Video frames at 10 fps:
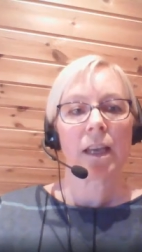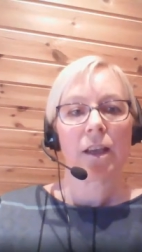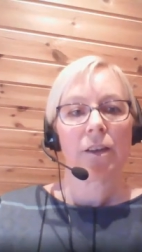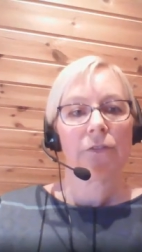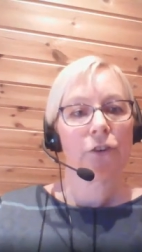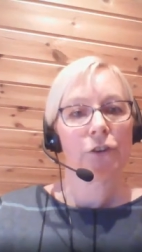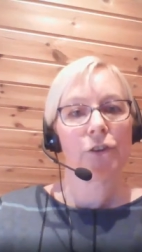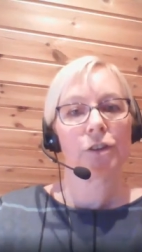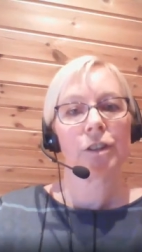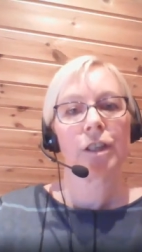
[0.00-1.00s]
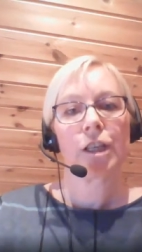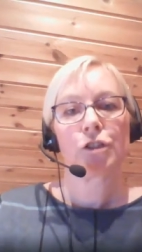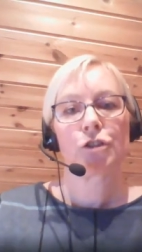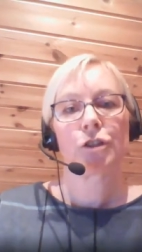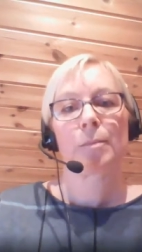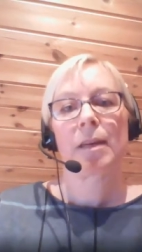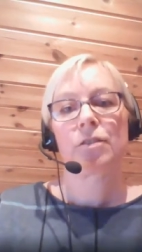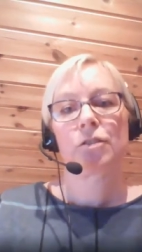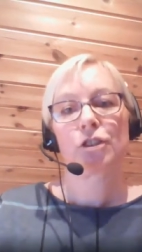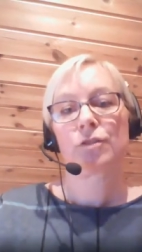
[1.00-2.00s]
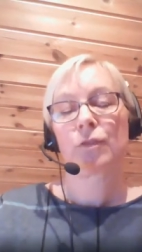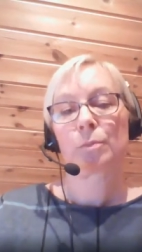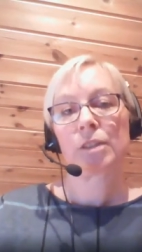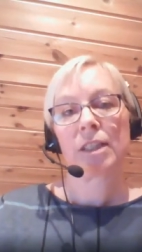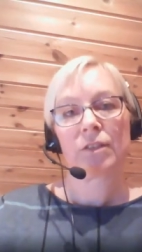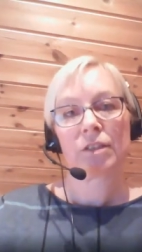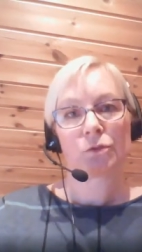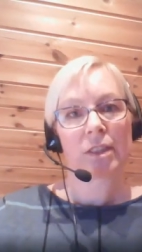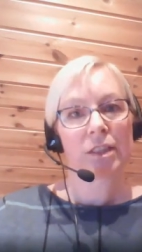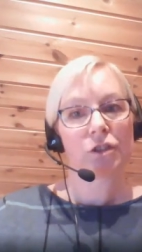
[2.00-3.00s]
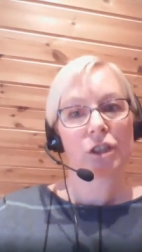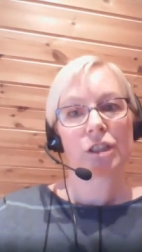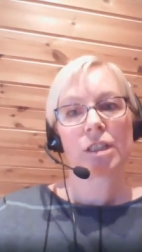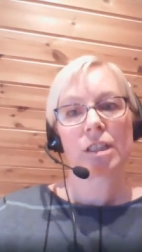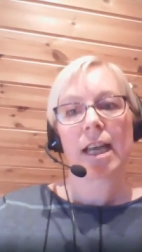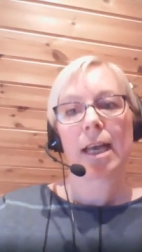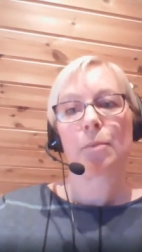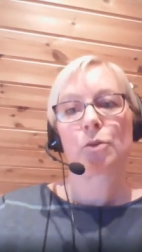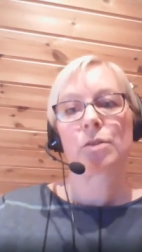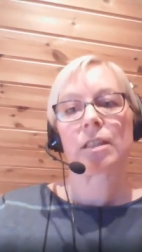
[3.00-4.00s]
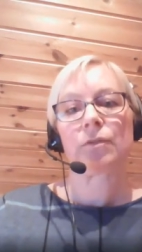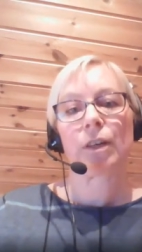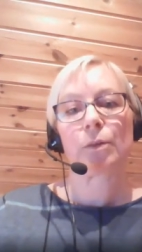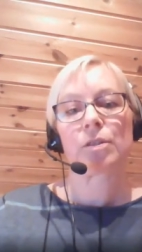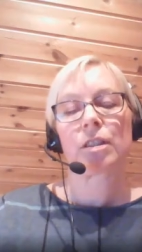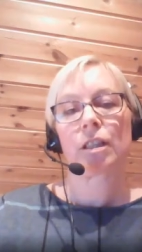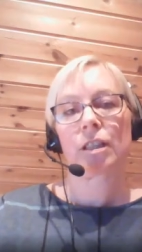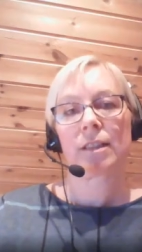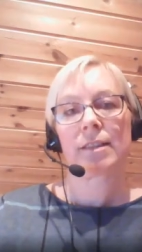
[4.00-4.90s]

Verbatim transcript: Further, during my search for previous research, I mostly found studies